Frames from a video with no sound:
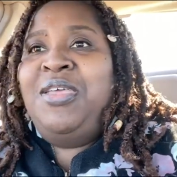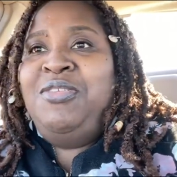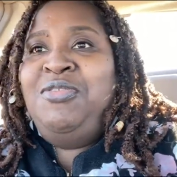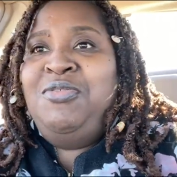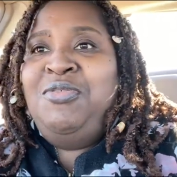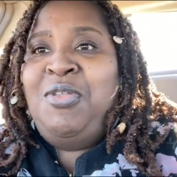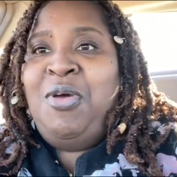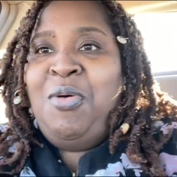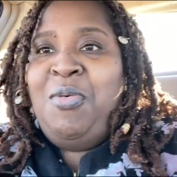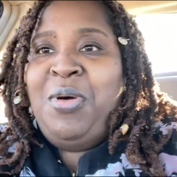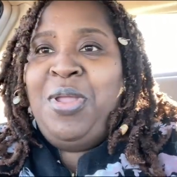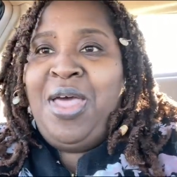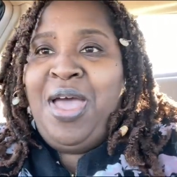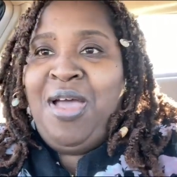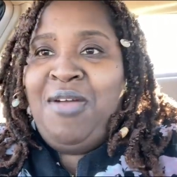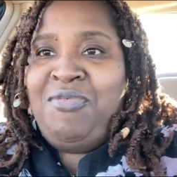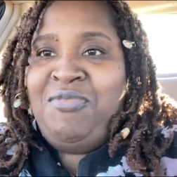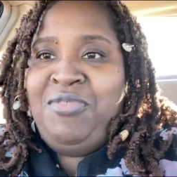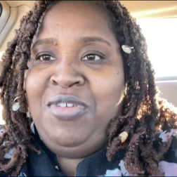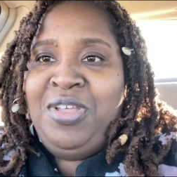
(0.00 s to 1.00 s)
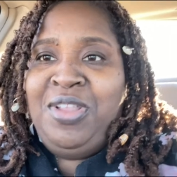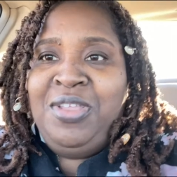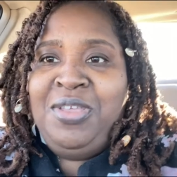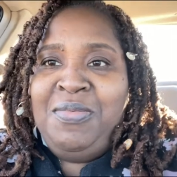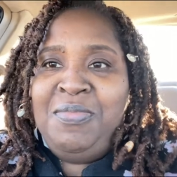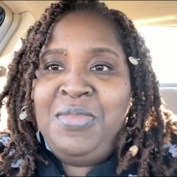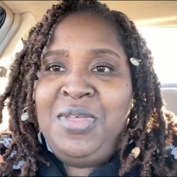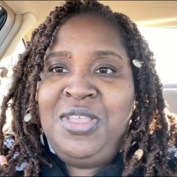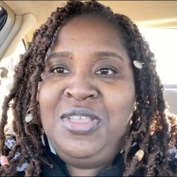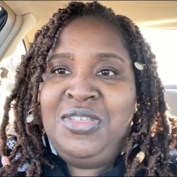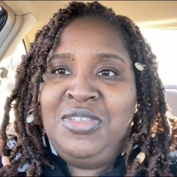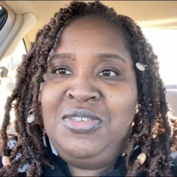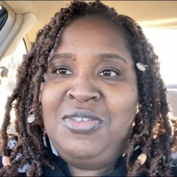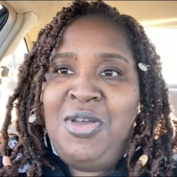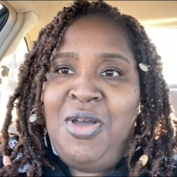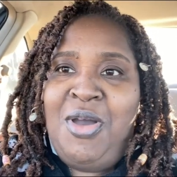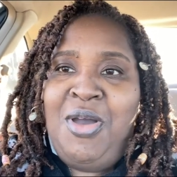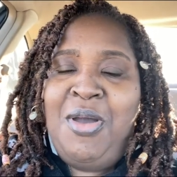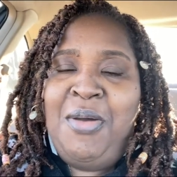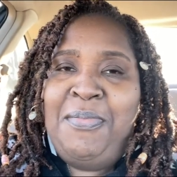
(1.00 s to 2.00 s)
You know what I really miss,
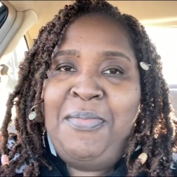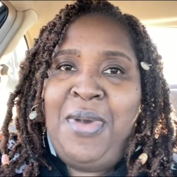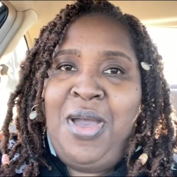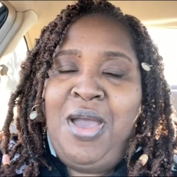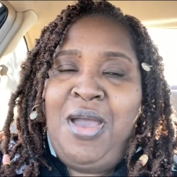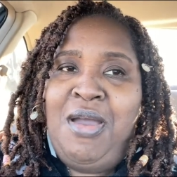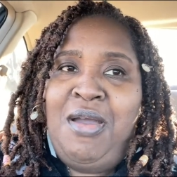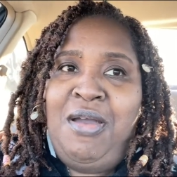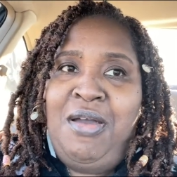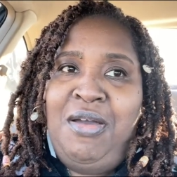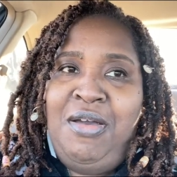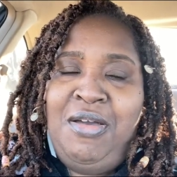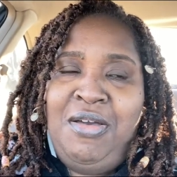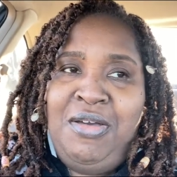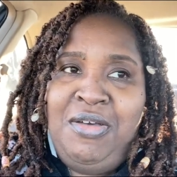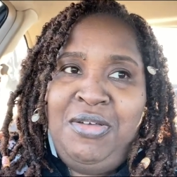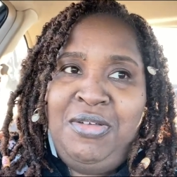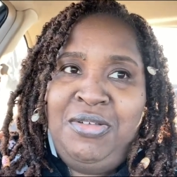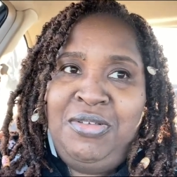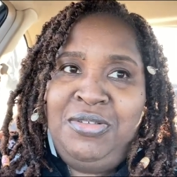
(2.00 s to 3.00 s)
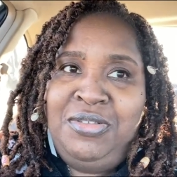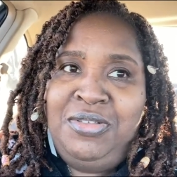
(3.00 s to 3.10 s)
y'all? My uh.